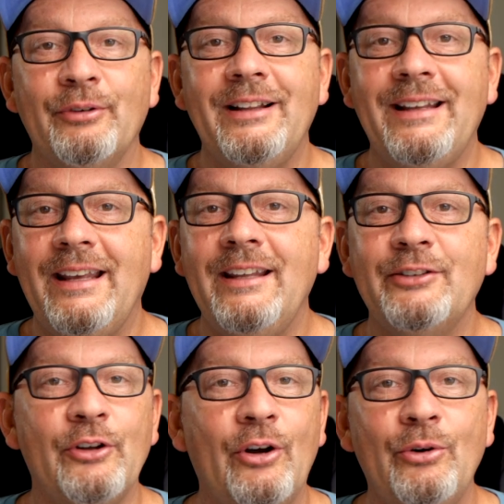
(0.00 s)
really
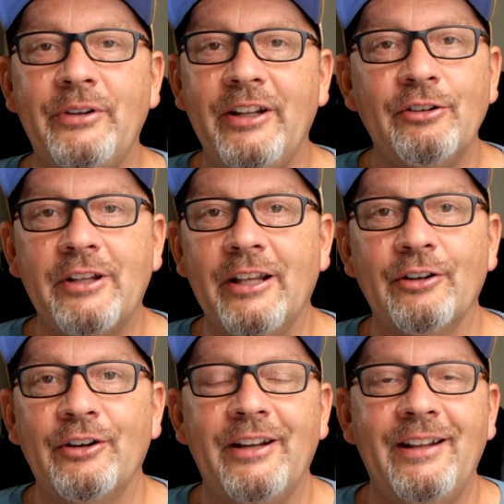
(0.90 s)
is no deal
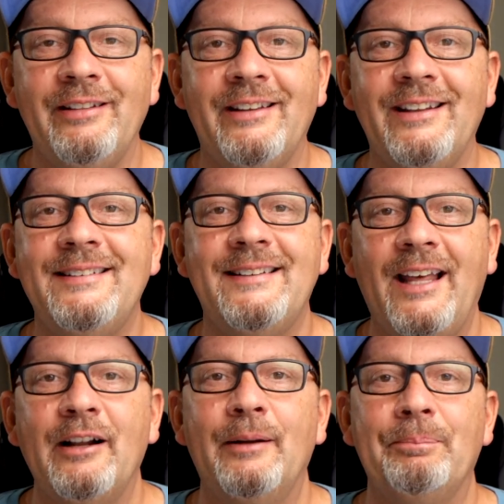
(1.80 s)
killer in this
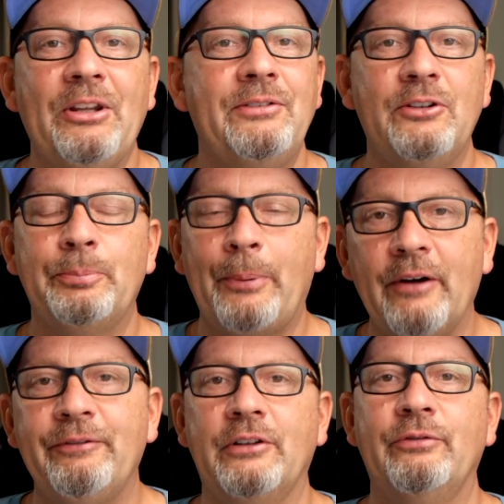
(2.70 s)
setup. This is
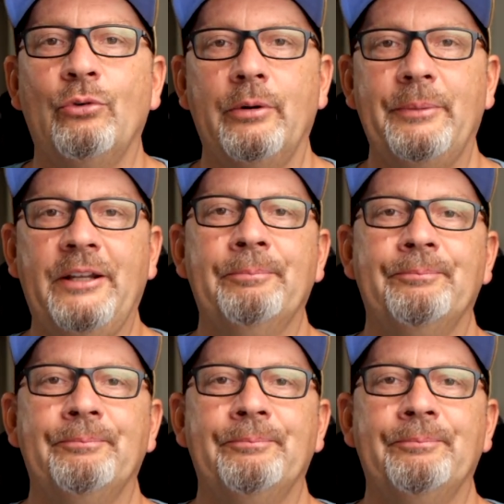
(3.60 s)
perfect for me.